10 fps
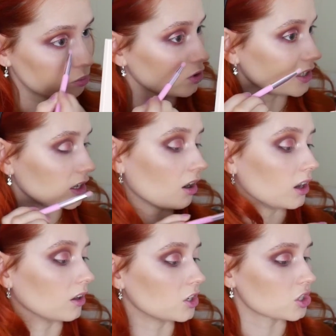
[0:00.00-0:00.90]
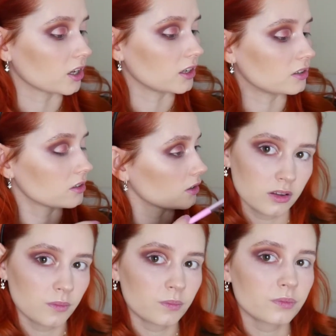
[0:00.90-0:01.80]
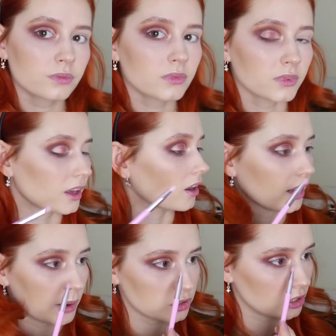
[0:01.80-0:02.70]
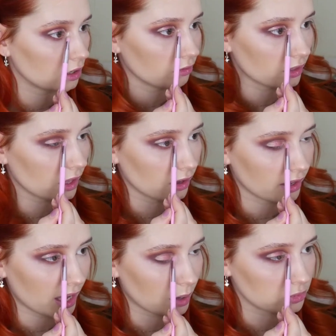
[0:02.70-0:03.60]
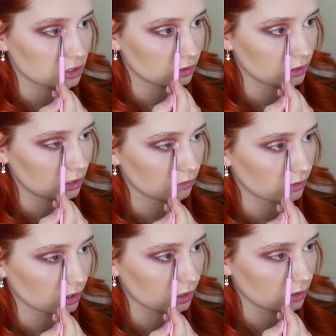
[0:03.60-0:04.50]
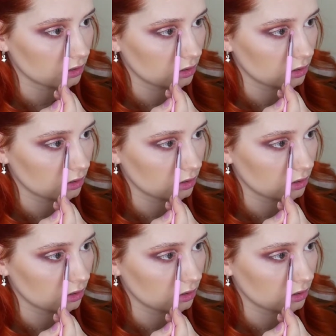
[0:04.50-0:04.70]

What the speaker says: pretty highlight shade. Yeah, I absolutely love that. I absolutely love that.